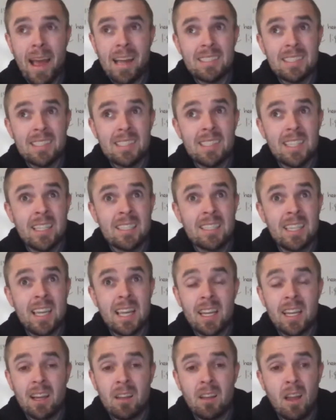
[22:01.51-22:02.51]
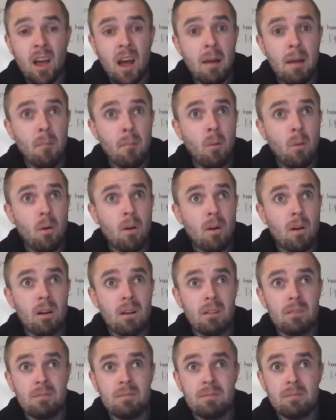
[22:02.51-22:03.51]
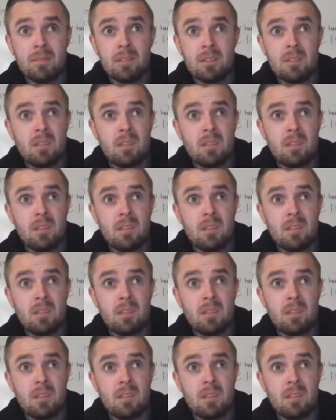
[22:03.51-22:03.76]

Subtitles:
passes, and he's getting a lot more,